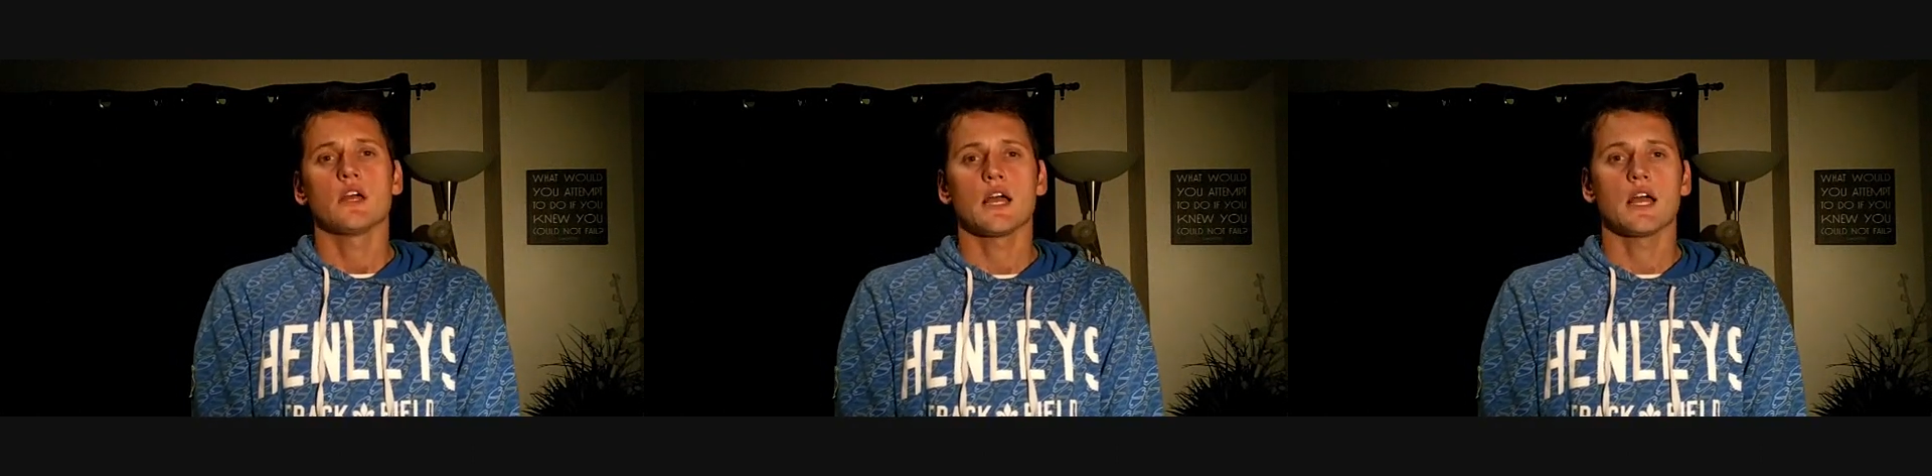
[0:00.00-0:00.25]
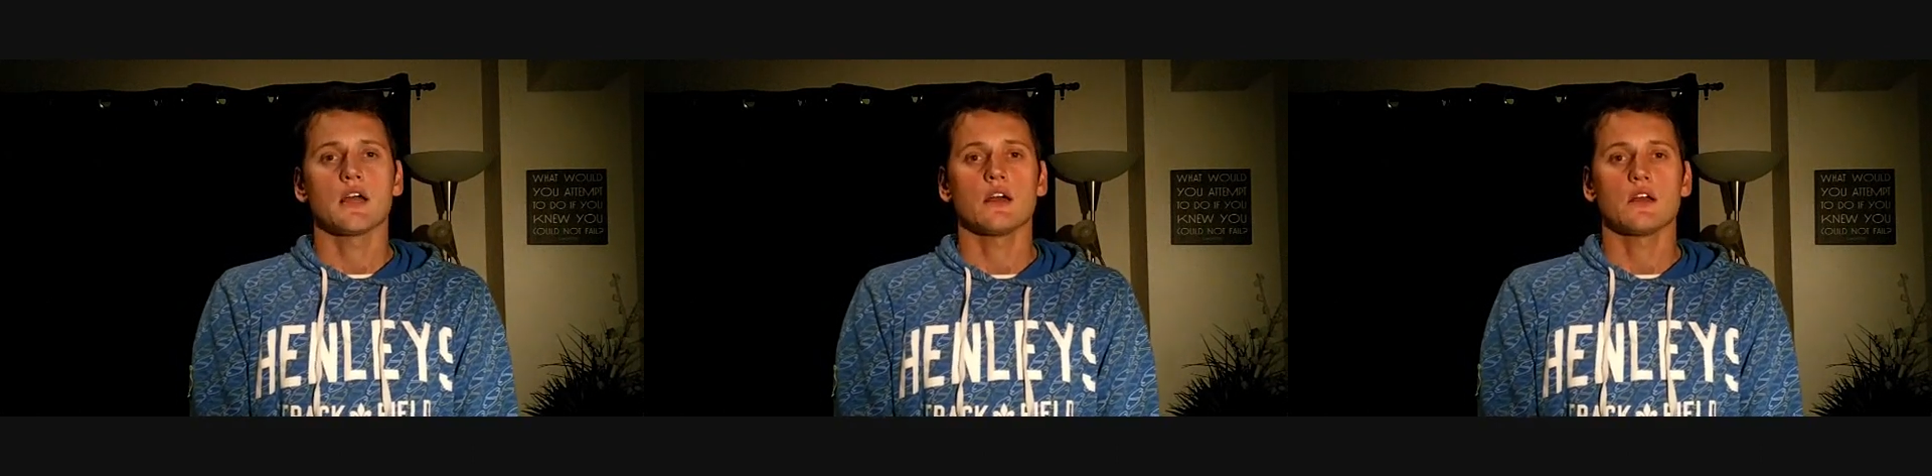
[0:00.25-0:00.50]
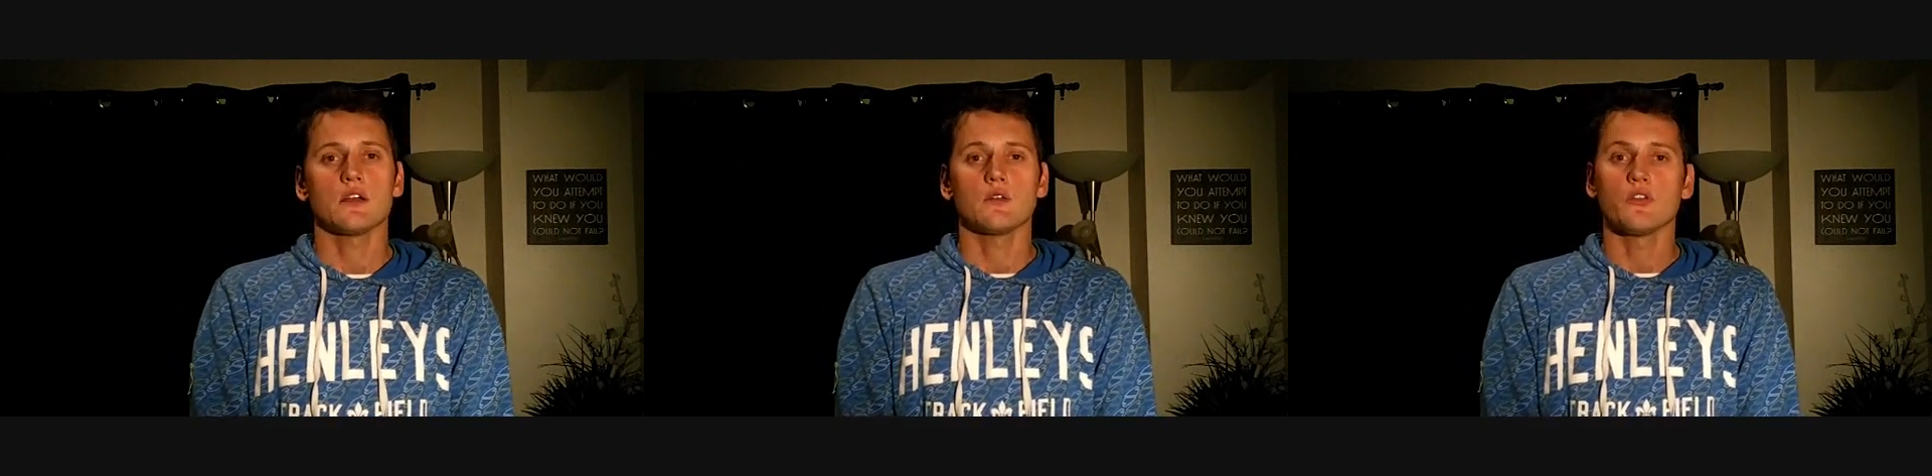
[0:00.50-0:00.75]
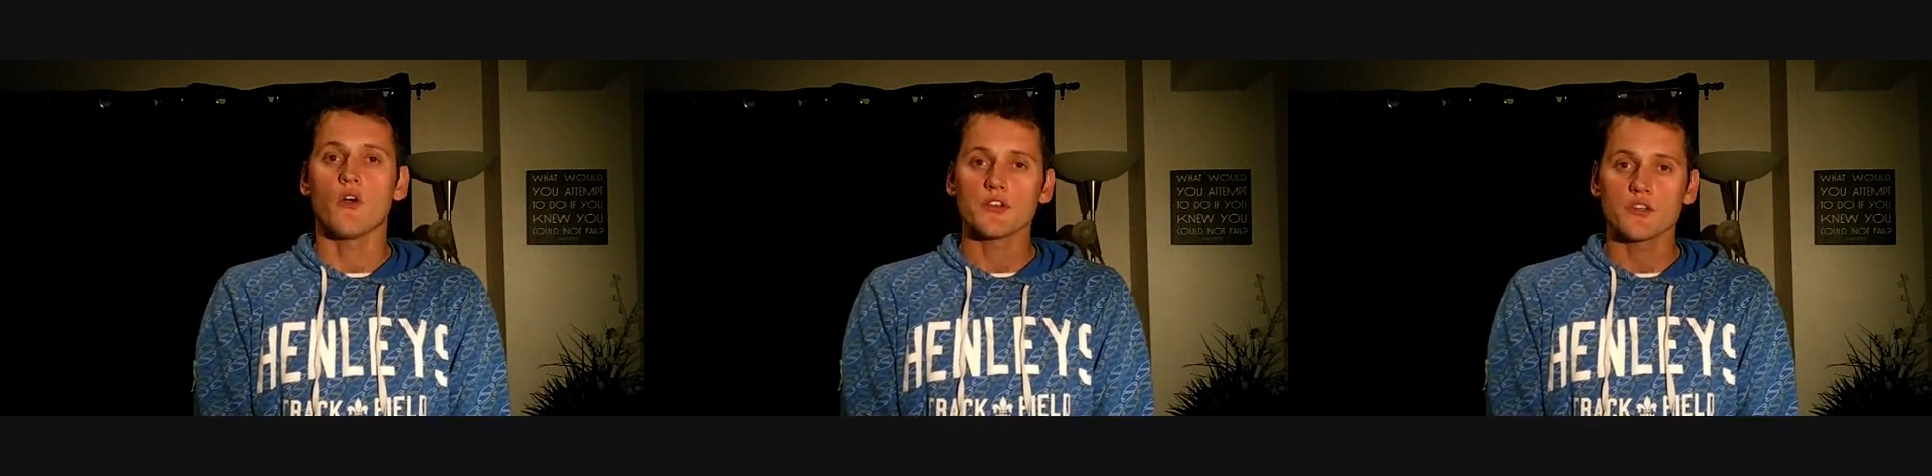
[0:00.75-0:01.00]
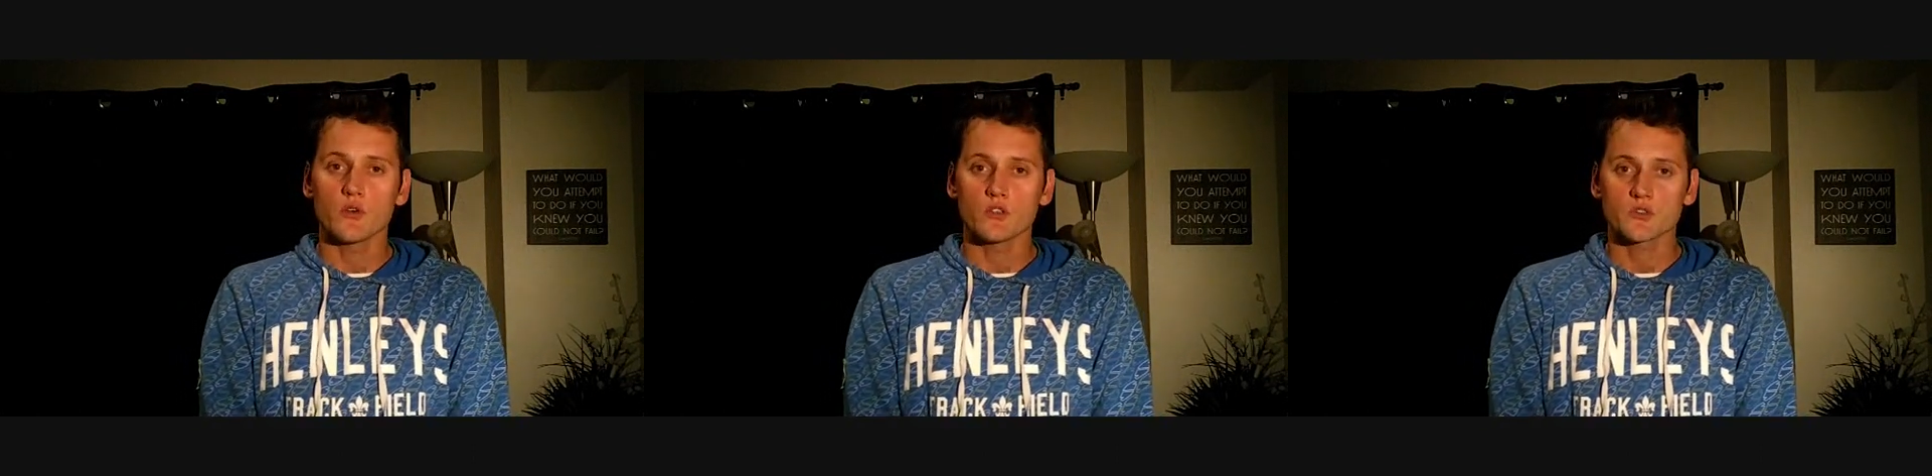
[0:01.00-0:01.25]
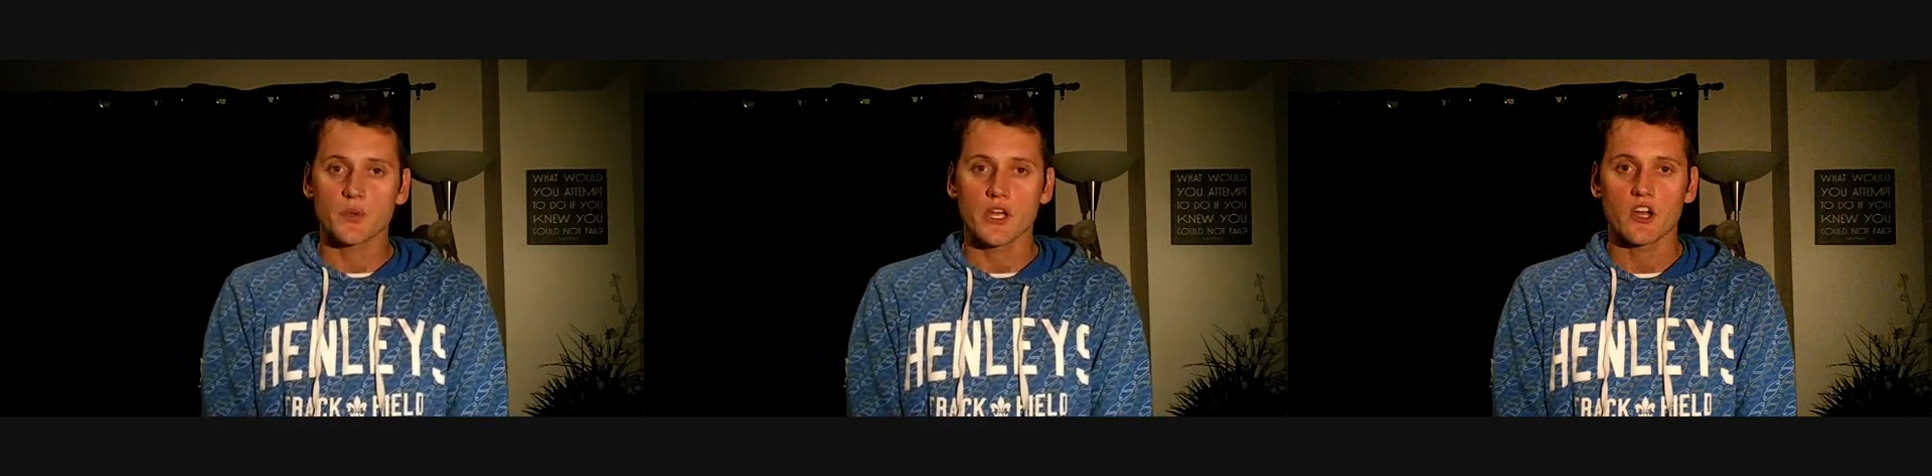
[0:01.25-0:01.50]
90
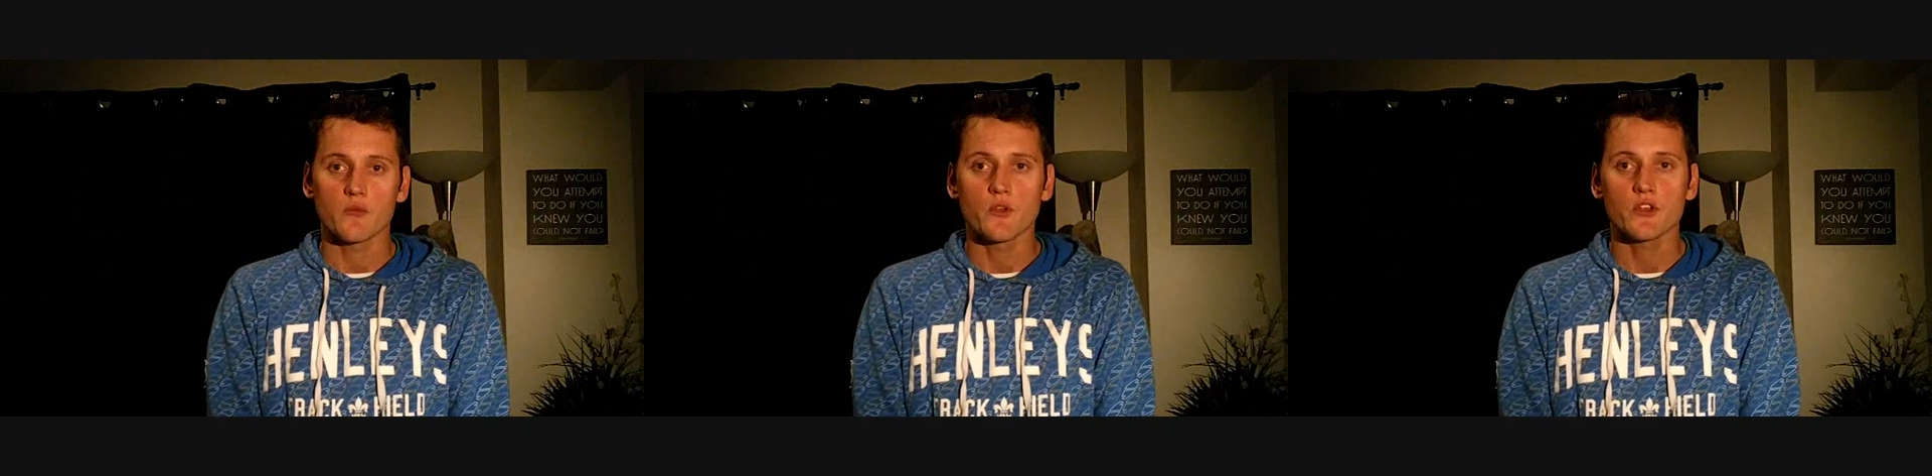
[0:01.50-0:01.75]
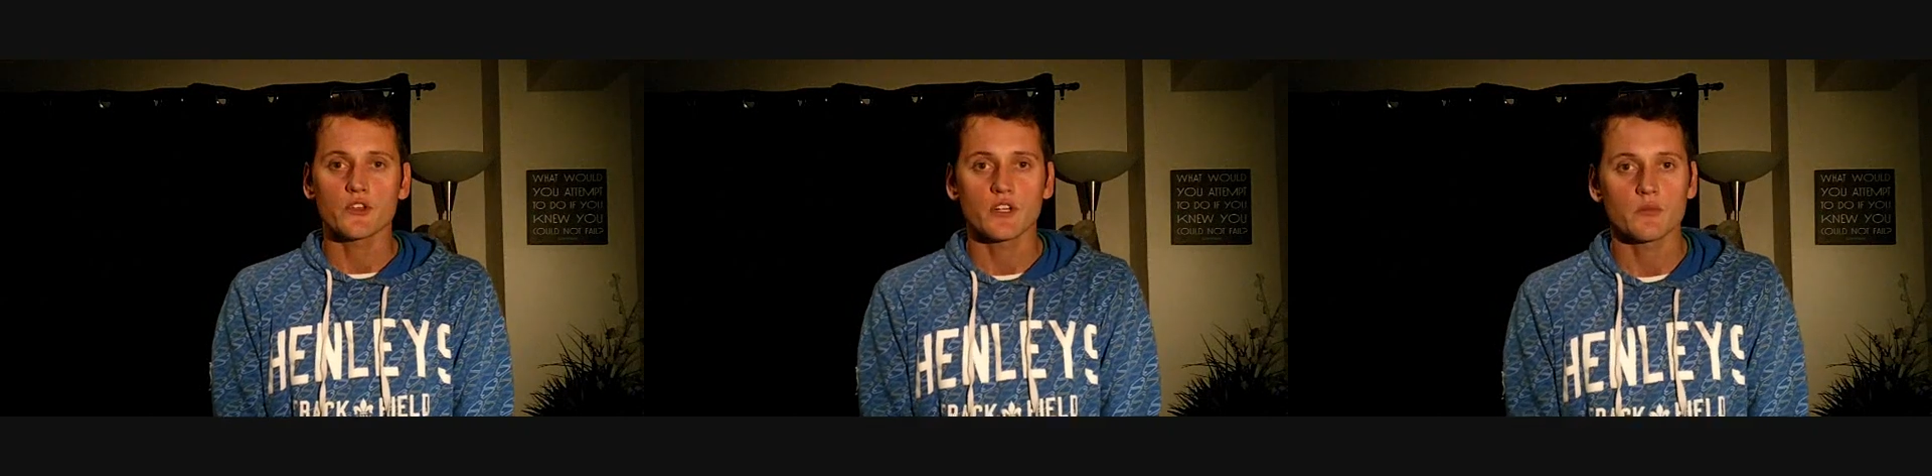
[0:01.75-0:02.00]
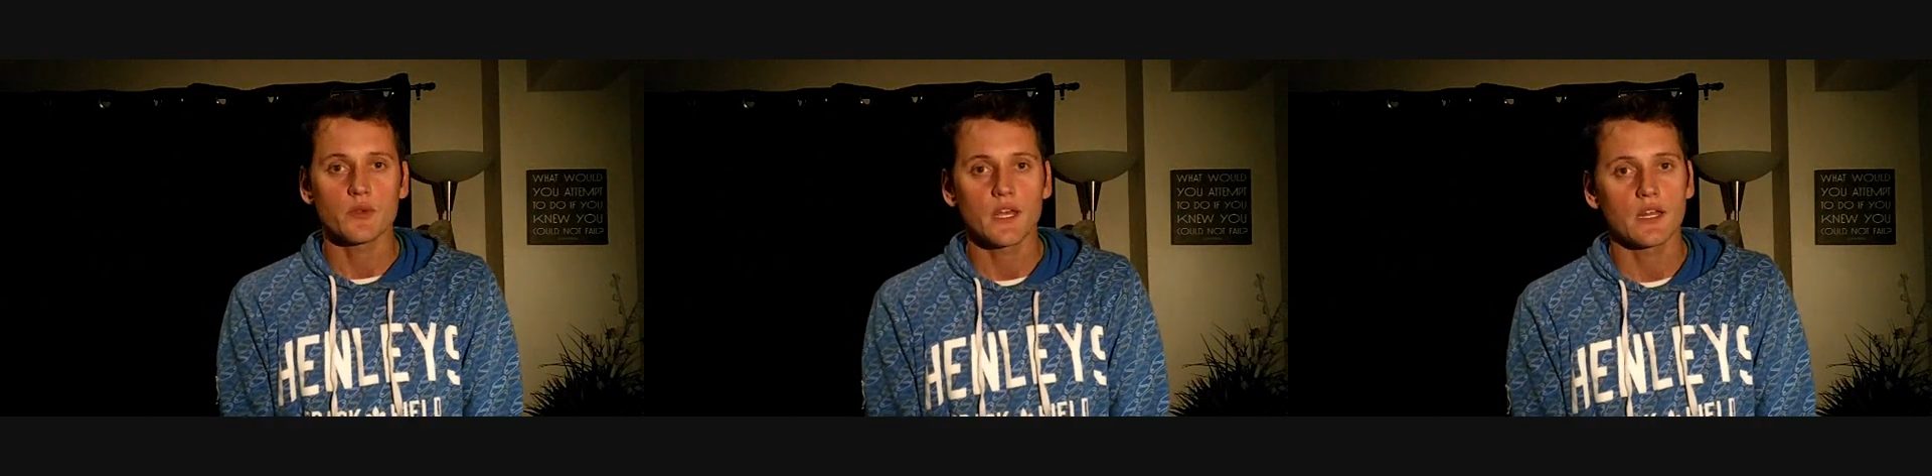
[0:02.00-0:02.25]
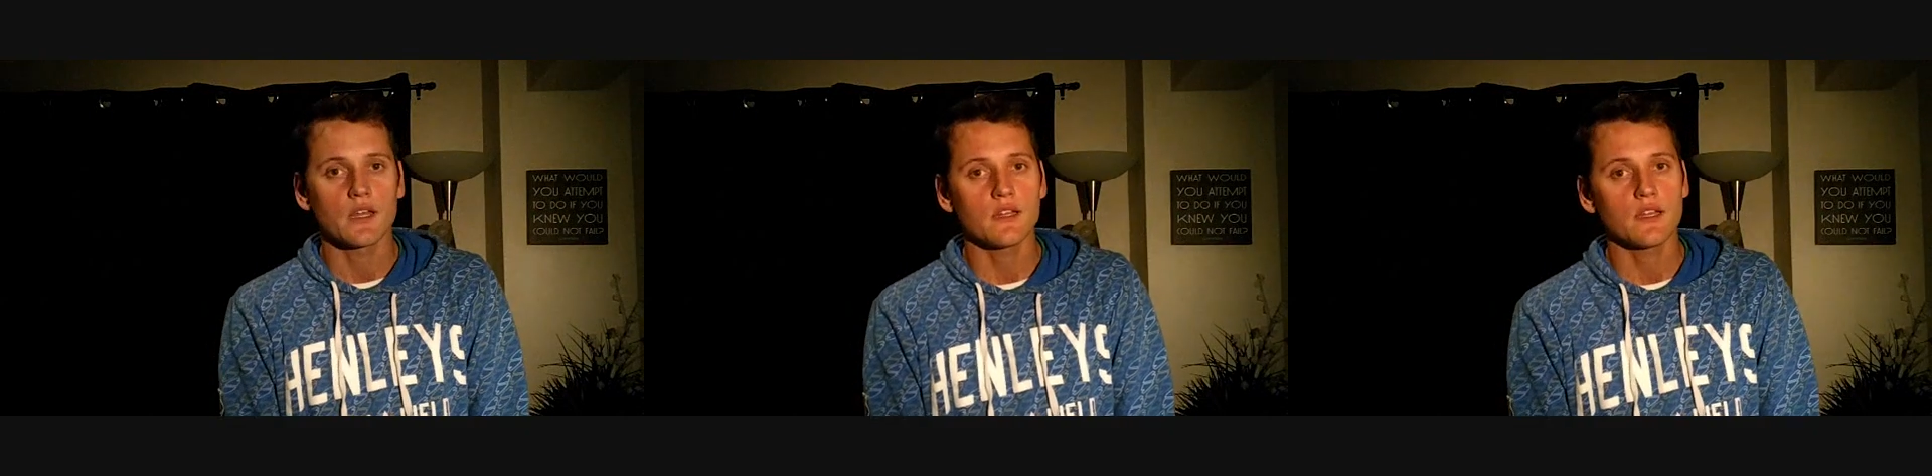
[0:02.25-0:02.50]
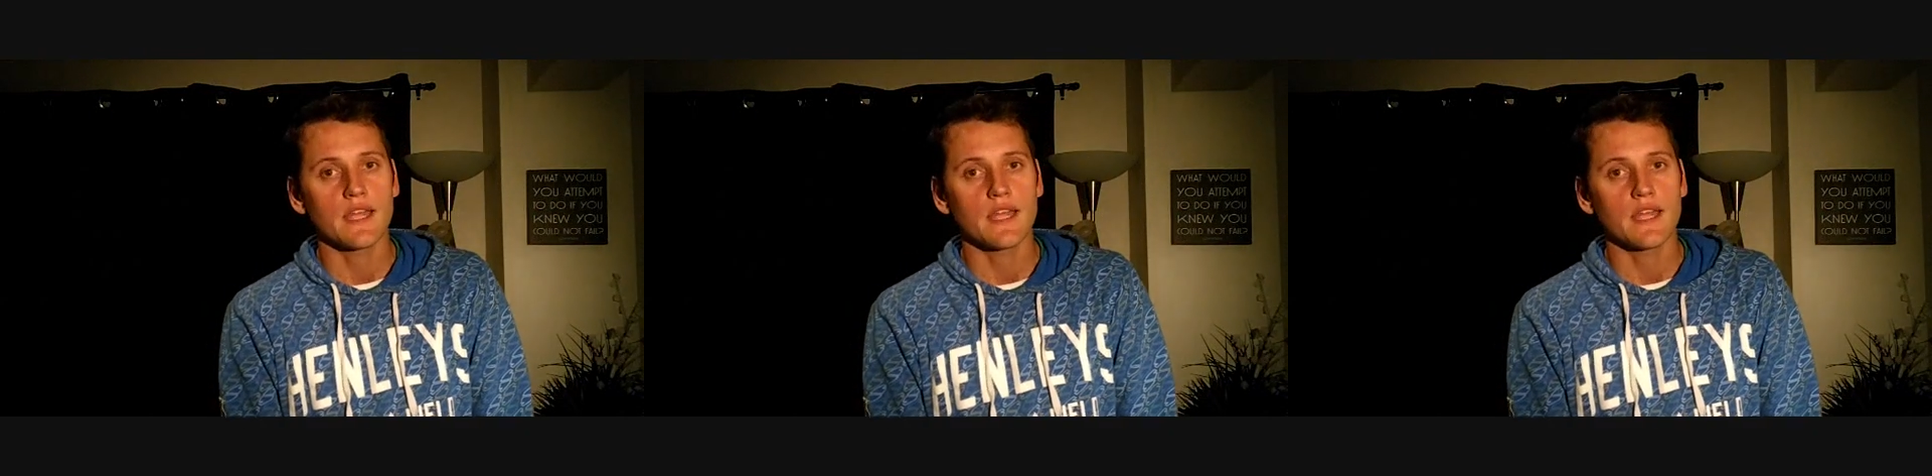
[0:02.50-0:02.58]
horsepower Mercury impeller,